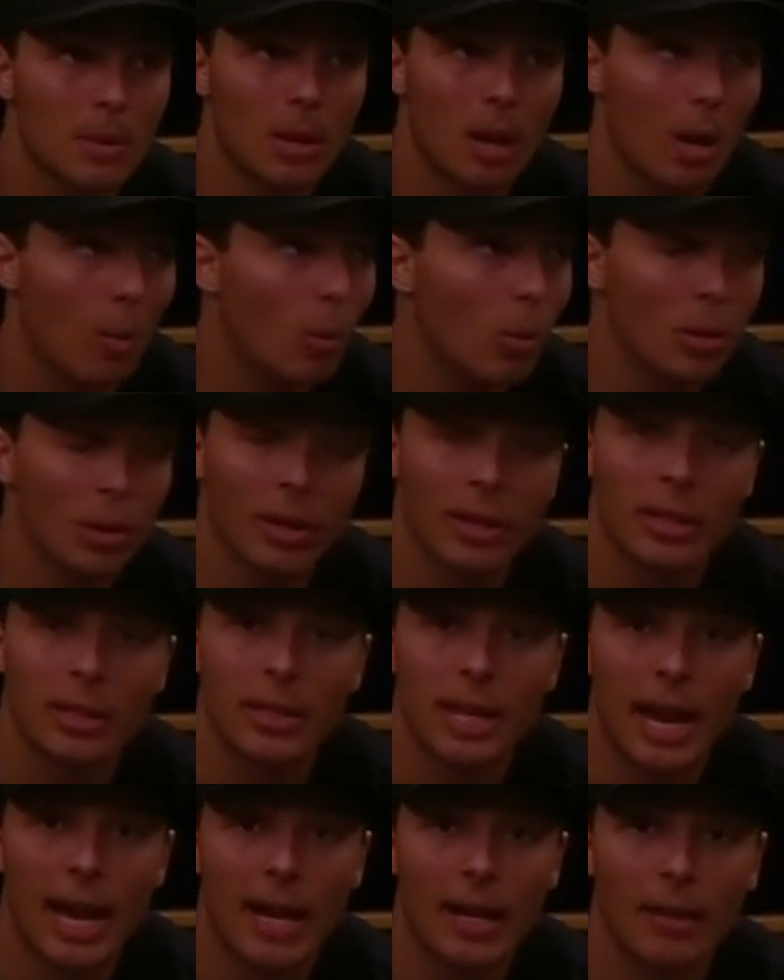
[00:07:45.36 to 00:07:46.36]
I won't look at the
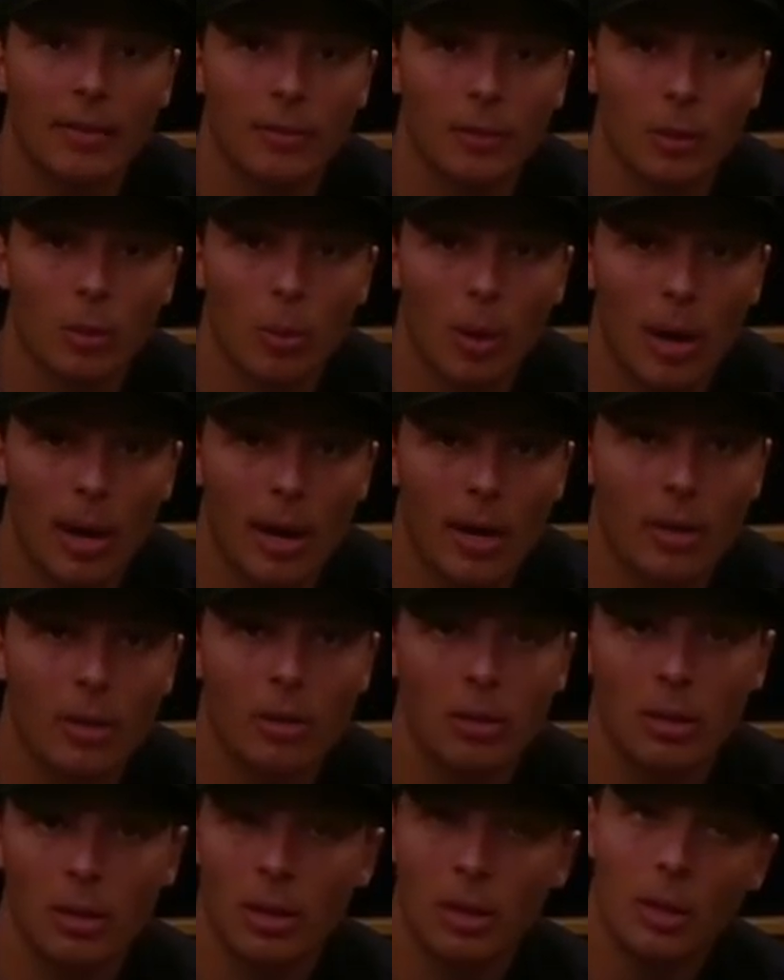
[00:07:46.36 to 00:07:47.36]
data for a
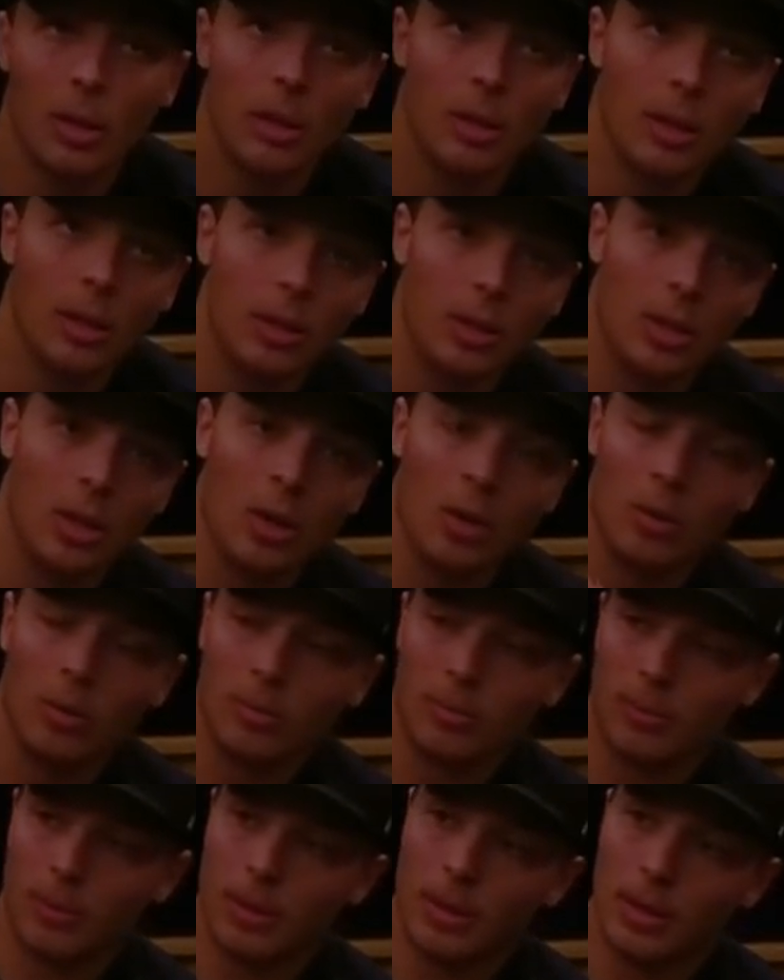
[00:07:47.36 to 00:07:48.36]
while, you know,
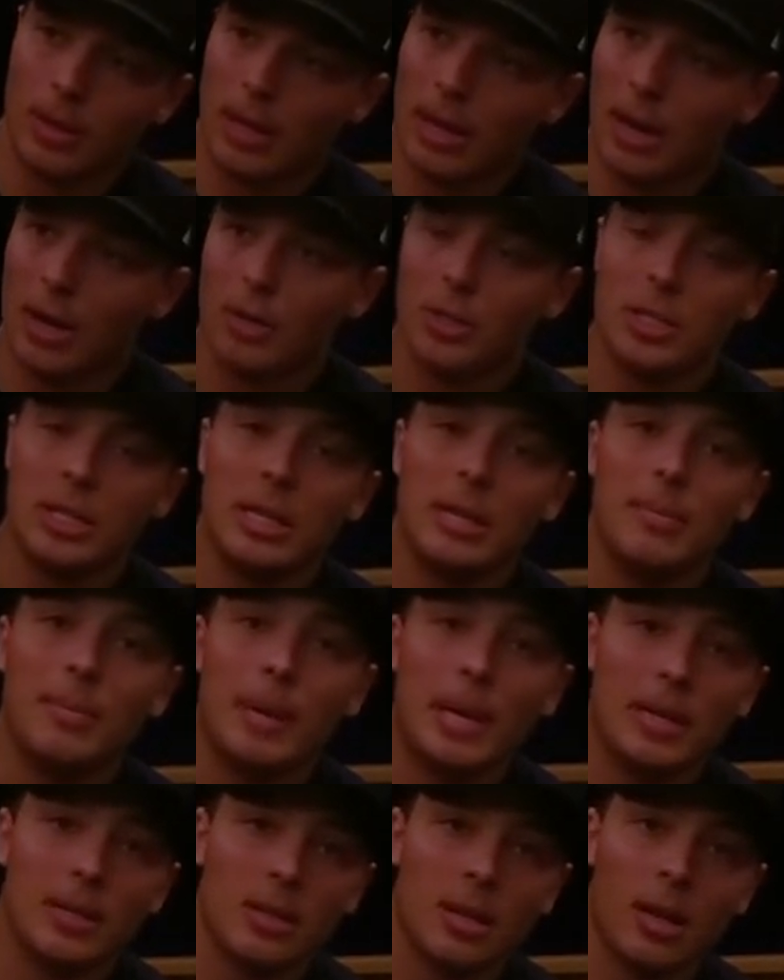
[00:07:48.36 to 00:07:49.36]
and I'll see
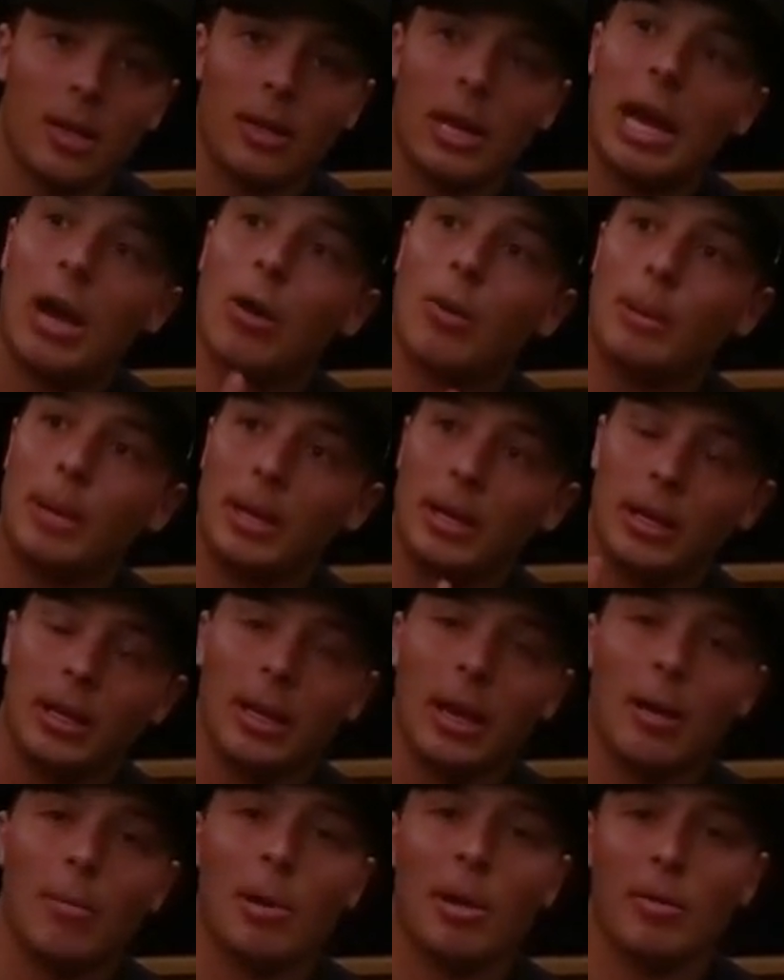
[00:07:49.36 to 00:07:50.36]
based on how I'm hitting,
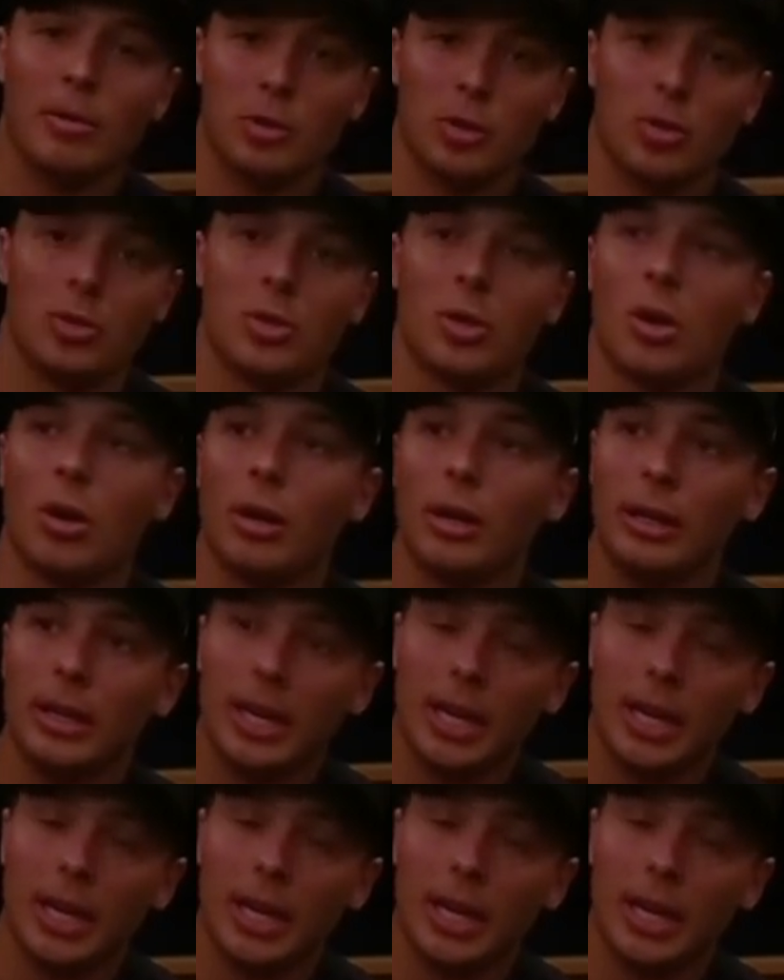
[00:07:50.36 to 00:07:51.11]
how my results are in